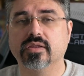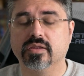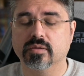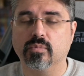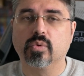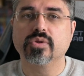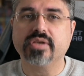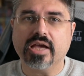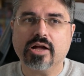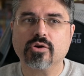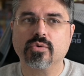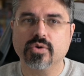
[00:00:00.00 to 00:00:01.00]
the more the
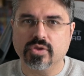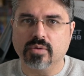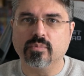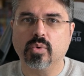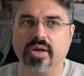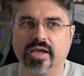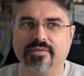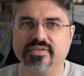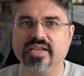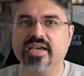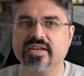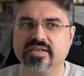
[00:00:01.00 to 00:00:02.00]
algorithm will have
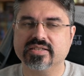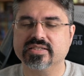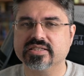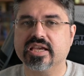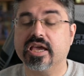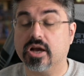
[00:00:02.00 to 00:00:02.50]
data to say,